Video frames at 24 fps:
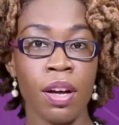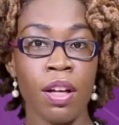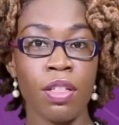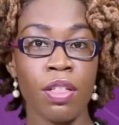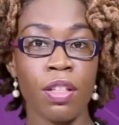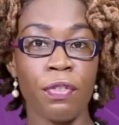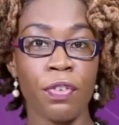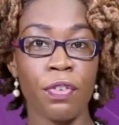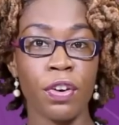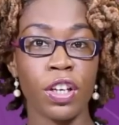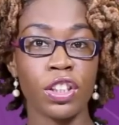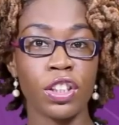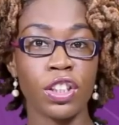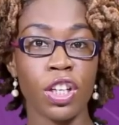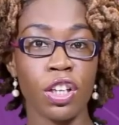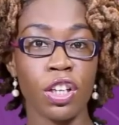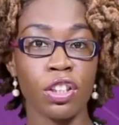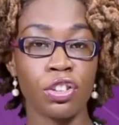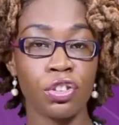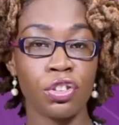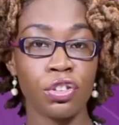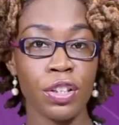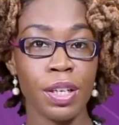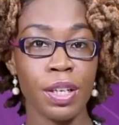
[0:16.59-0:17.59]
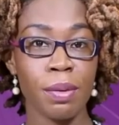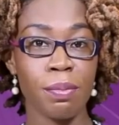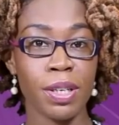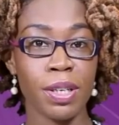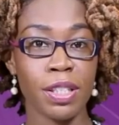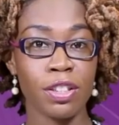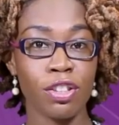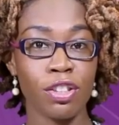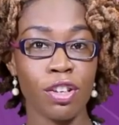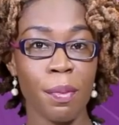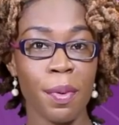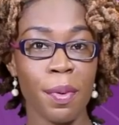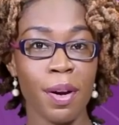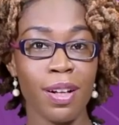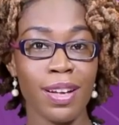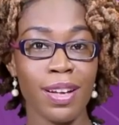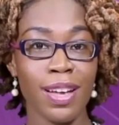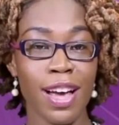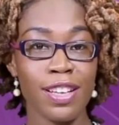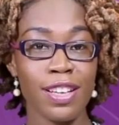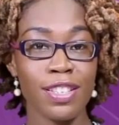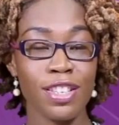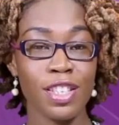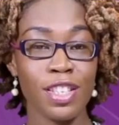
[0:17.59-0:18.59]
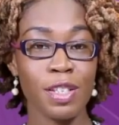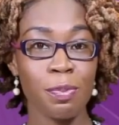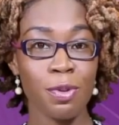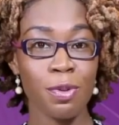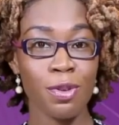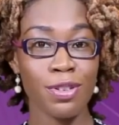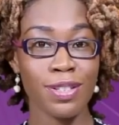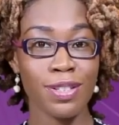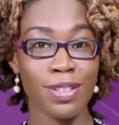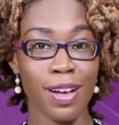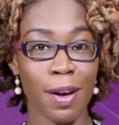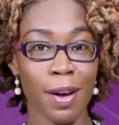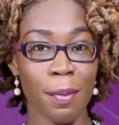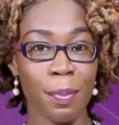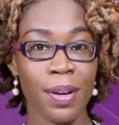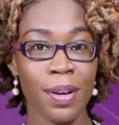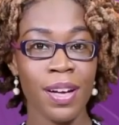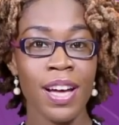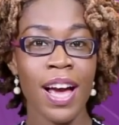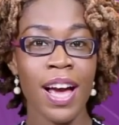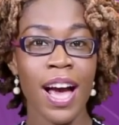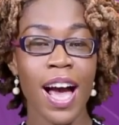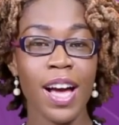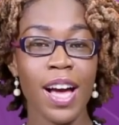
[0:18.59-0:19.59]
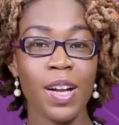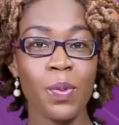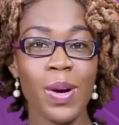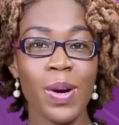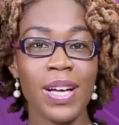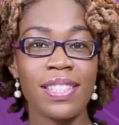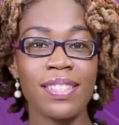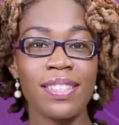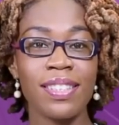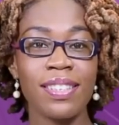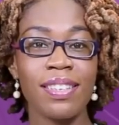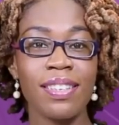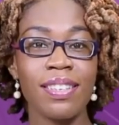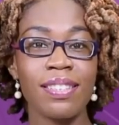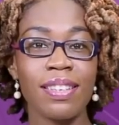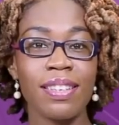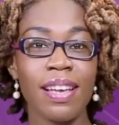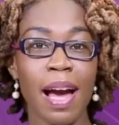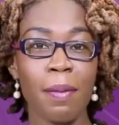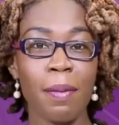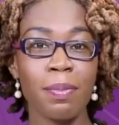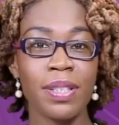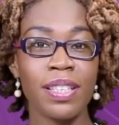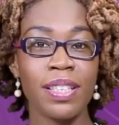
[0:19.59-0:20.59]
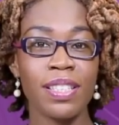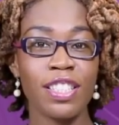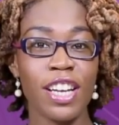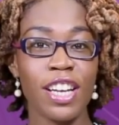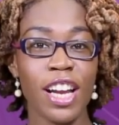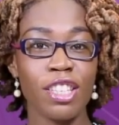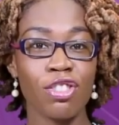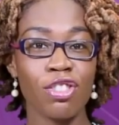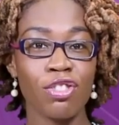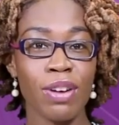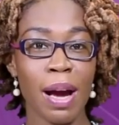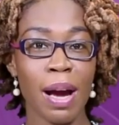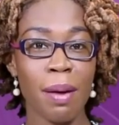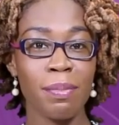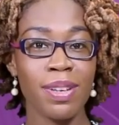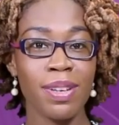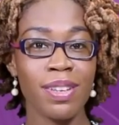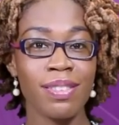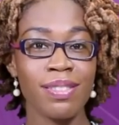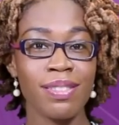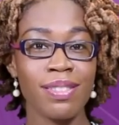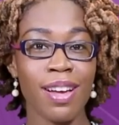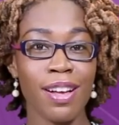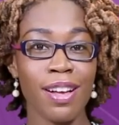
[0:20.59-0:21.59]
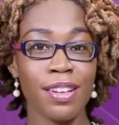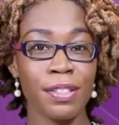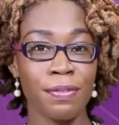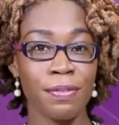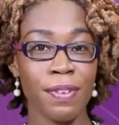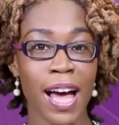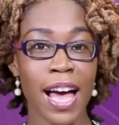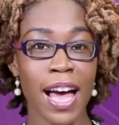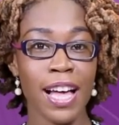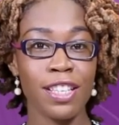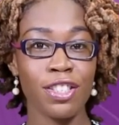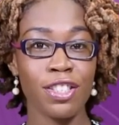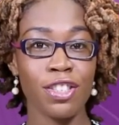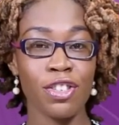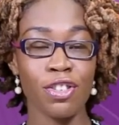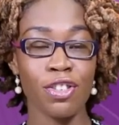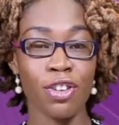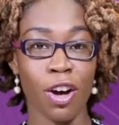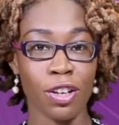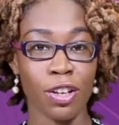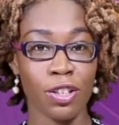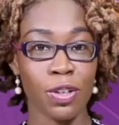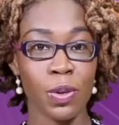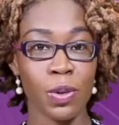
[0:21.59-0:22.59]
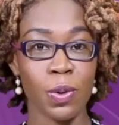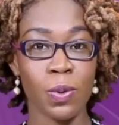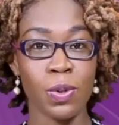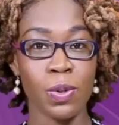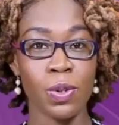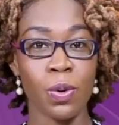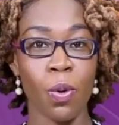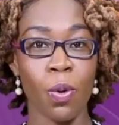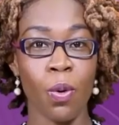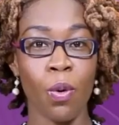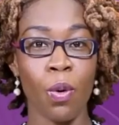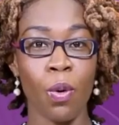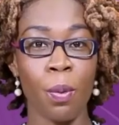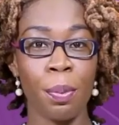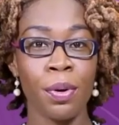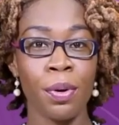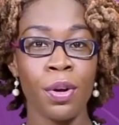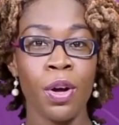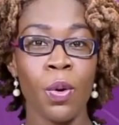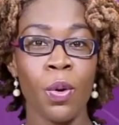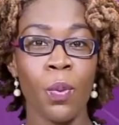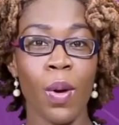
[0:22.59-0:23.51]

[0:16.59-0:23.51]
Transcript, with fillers: The Fairchild Street bus terminal gets a spruce up, and West Indies captain Denesh Ramdin tells fans not to lose hope.